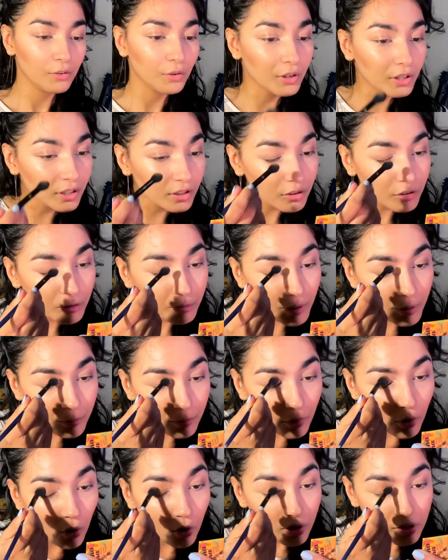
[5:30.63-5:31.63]
Going into my
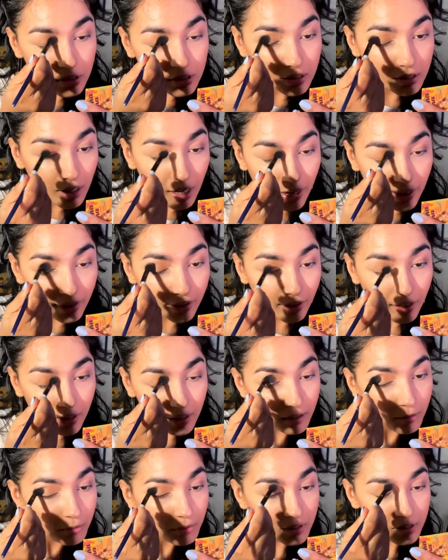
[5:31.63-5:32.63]
bronzer, and
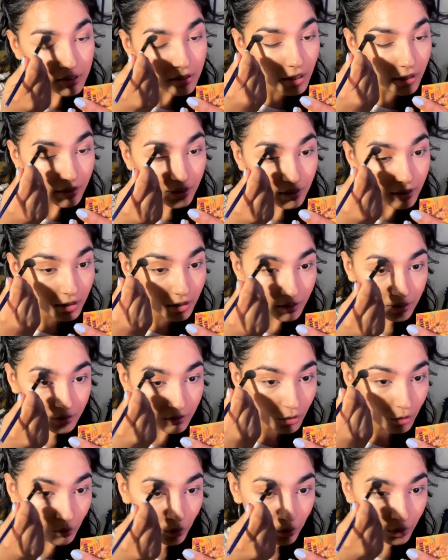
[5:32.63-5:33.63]
I'll be setting
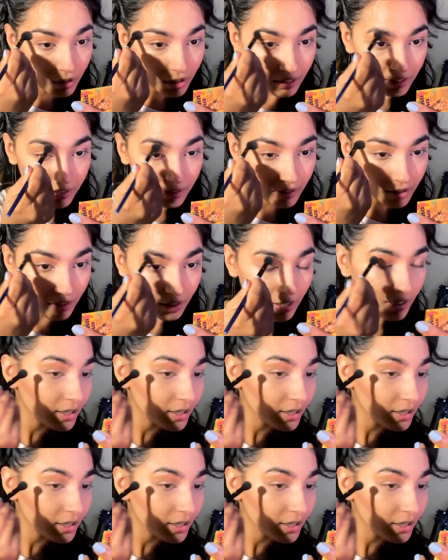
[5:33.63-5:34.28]
the whole lid